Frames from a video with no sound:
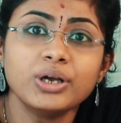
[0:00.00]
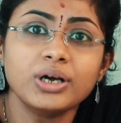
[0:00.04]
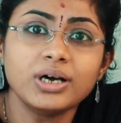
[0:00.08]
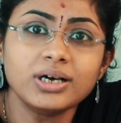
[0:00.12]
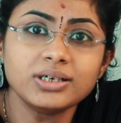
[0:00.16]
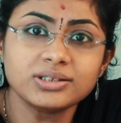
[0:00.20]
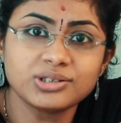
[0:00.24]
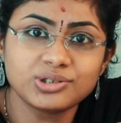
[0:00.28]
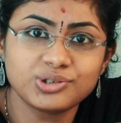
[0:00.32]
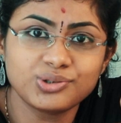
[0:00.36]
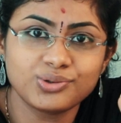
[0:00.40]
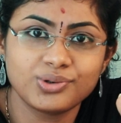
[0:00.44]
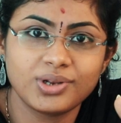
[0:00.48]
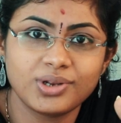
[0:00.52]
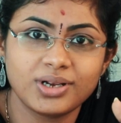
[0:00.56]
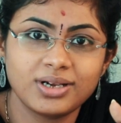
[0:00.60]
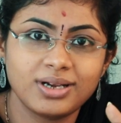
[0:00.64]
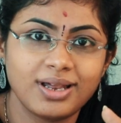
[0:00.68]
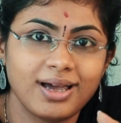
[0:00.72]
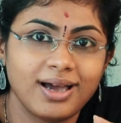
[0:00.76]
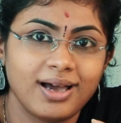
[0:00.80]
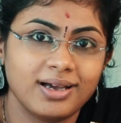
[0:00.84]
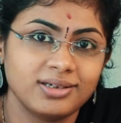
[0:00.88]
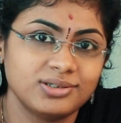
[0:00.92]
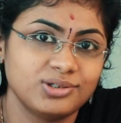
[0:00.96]
a student
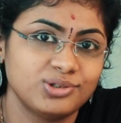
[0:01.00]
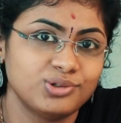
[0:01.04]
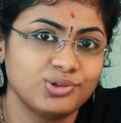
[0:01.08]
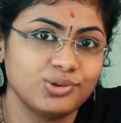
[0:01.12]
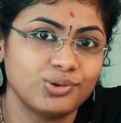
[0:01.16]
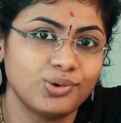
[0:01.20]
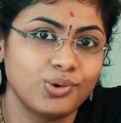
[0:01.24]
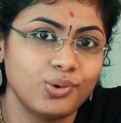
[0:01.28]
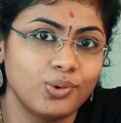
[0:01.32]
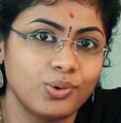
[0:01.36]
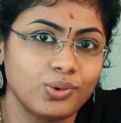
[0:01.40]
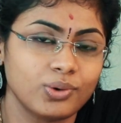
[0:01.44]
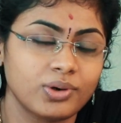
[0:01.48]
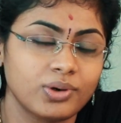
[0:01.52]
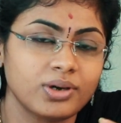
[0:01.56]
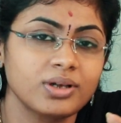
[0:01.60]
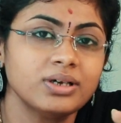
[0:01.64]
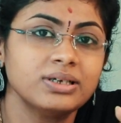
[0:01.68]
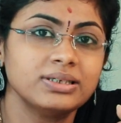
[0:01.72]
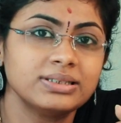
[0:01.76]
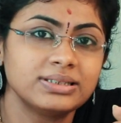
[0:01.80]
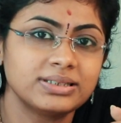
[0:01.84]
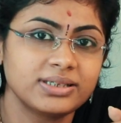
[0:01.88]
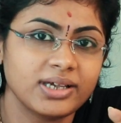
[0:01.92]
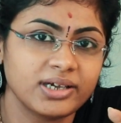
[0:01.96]
has to quote
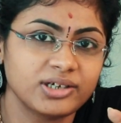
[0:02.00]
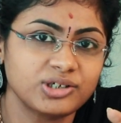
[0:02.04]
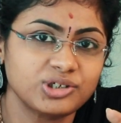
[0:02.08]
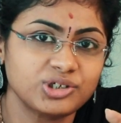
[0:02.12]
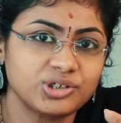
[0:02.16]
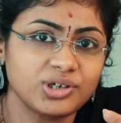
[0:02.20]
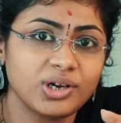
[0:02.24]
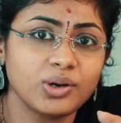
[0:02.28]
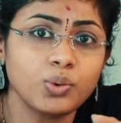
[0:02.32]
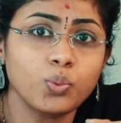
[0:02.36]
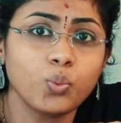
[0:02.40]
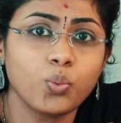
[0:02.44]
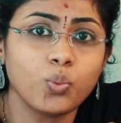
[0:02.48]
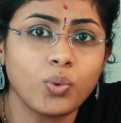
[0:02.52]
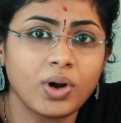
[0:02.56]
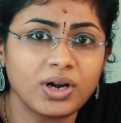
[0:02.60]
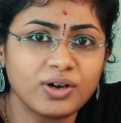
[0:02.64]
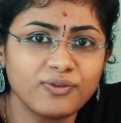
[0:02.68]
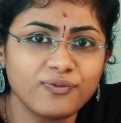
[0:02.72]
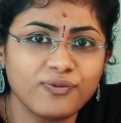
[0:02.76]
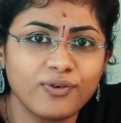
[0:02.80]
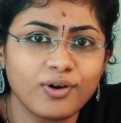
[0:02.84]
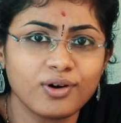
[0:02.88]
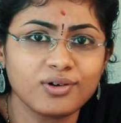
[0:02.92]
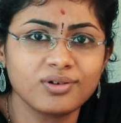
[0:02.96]
section
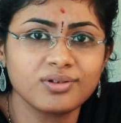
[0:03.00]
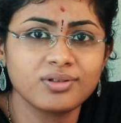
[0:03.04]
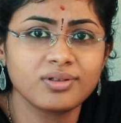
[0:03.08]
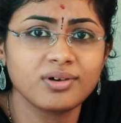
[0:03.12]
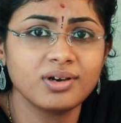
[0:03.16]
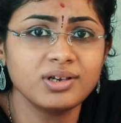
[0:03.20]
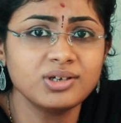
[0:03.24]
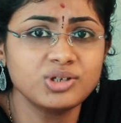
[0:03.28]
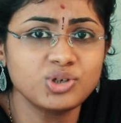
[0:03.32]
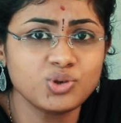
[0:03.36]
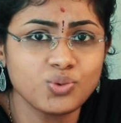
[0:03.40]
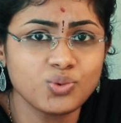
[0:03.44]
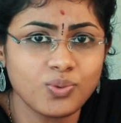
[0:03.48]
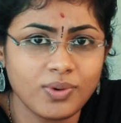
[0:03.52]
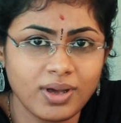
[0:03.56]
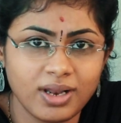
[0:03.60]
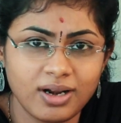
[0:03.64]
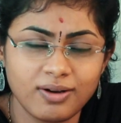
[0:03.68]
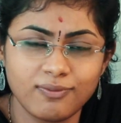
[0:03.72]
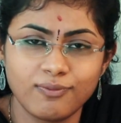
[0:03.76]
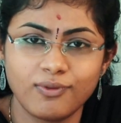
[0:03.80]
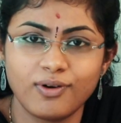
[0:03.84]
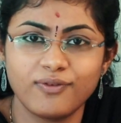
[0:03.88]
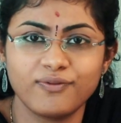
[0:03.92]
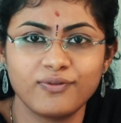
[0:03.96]

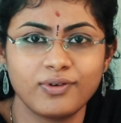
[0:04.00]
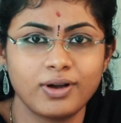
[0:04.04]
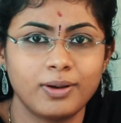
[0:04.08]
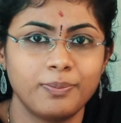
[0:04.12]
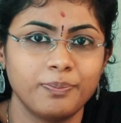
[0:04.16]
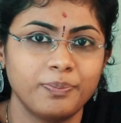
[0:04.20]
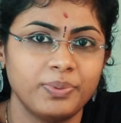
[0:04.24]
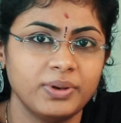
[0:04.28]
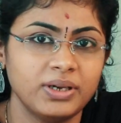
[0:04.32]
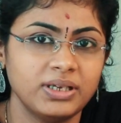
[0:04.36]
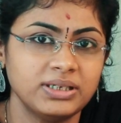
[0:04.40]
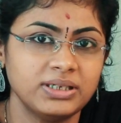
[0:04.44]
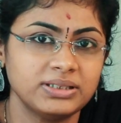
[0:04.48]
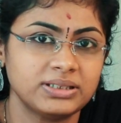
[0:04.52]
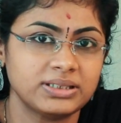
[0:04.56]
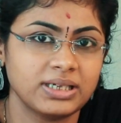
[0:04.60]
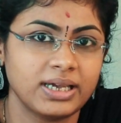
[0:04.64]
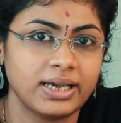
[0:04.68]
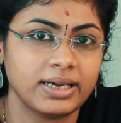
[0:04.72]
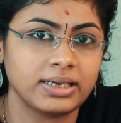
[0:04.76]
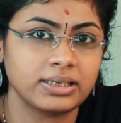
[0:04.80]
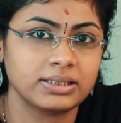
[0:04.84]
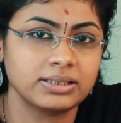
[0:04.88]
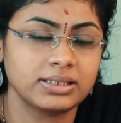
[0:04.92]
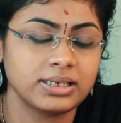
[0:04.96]
143(12) of Companies
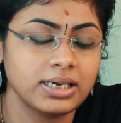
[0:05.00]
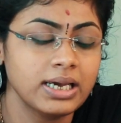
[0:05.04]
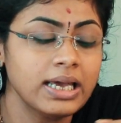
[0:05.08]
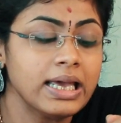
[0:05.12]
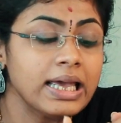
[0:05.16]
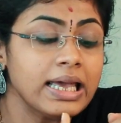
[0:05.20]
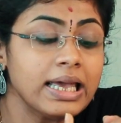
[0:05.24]
Act,